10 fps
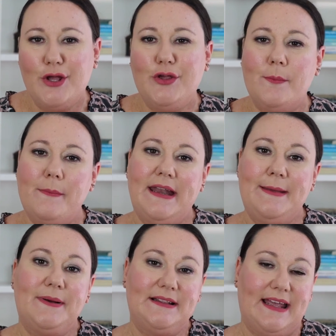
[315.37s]
your money
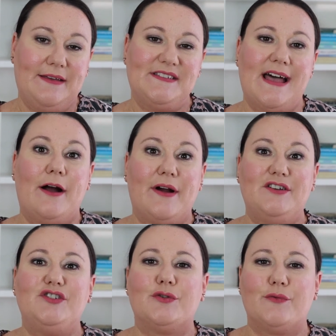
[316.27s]
beliefs are
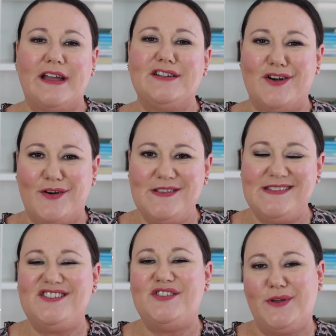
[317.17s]
at direct
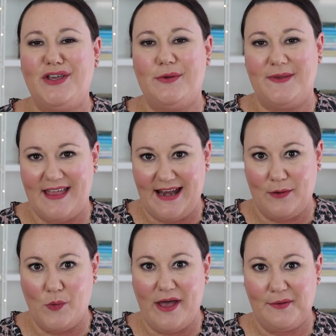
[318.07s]
odds to
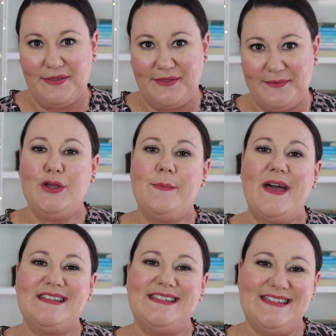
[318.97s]
accumulating wealth. You
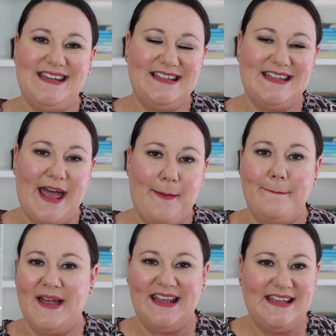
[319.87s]
might stick to that
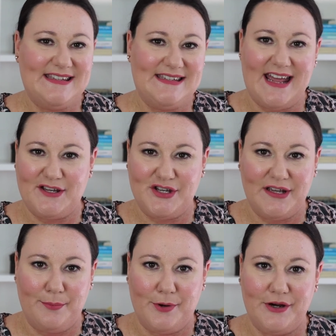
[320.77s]
money stashing
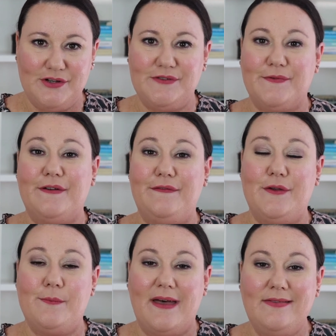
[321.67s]
approach for a
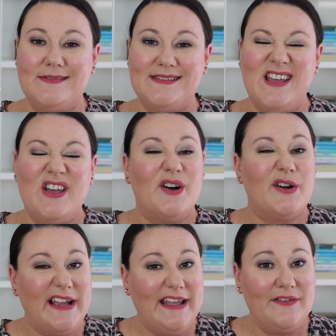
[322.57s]
few months
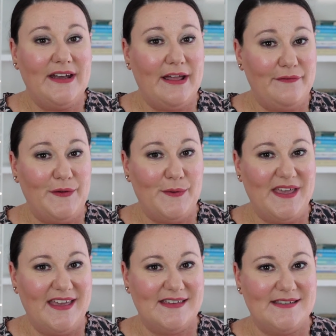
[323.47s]
or even a few
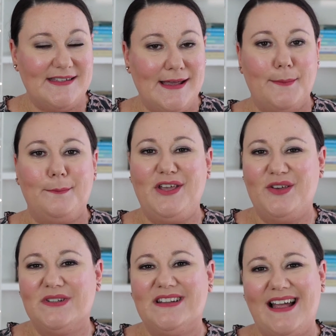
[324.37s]
years, but
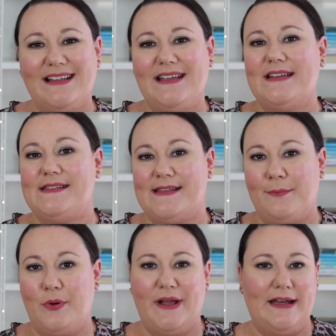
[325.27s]
you will likely at
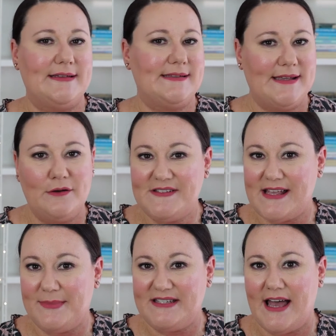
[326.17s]
some point
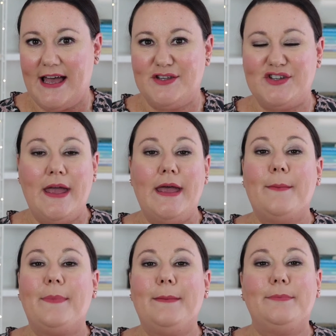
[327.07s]
self-sabotage
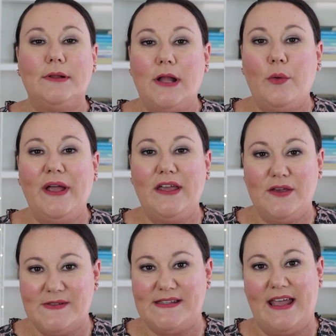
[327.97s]
by blowing
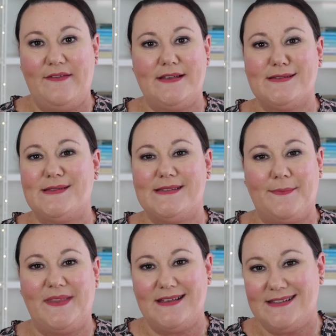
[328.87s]
your savings on
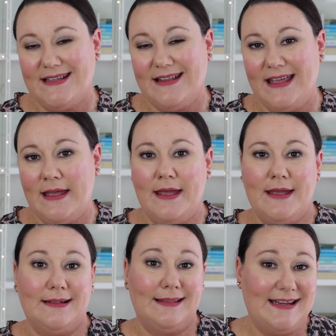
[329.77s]
something silly,
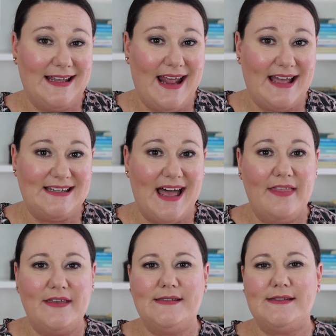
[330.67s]
lending it out to
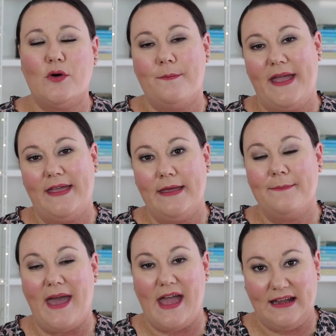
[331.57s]
others, or making
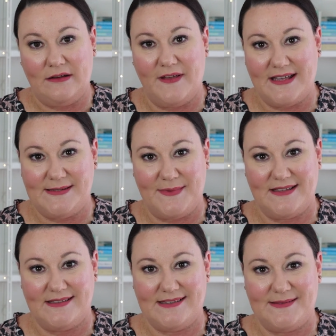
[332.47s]
bad
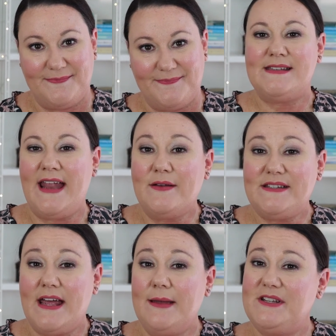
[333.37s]
investments. So now
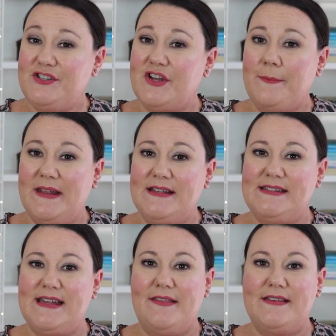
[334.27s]
it's time to jump in and
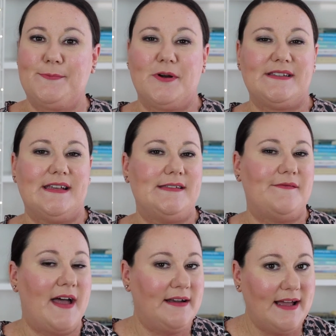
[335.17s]
start this process
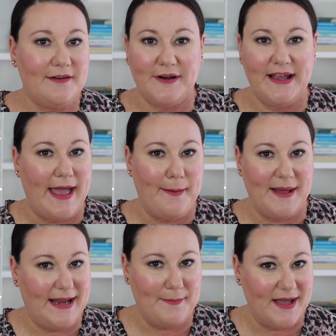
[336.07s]
of uncovering our
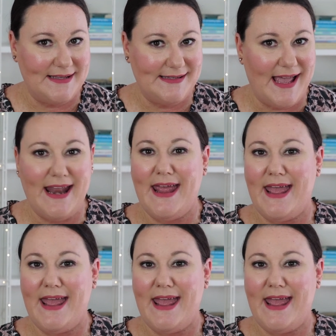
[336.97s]
money mindset,